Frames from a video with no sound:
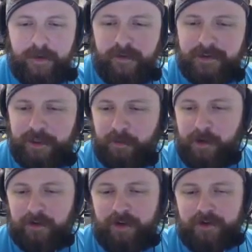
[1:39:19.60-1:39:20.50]
favorite secret
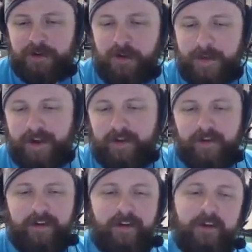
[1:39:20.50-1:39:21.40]
welder. How's it going, man?
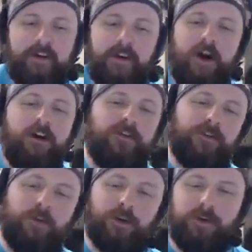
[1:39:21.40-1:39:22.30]
Arthur,
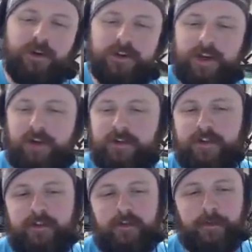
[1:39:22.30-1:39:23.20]
of course, one of the
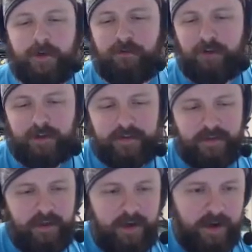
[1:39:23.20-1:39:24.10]
scouts. I mean, Chris
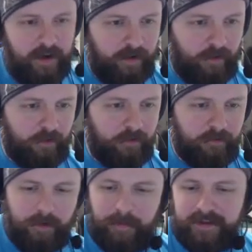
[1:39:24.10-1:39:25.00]

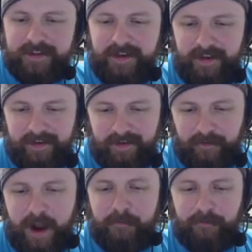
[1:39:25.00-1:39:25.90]
Grabinsky?
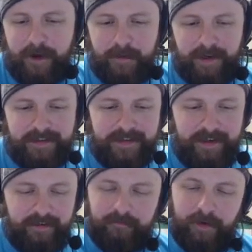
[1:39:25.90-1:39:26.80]

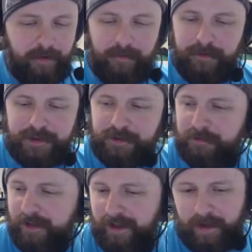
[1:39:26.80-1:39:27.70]
Man, I always
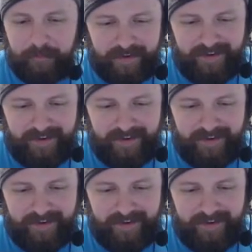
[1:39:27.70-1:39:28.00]
screw that up.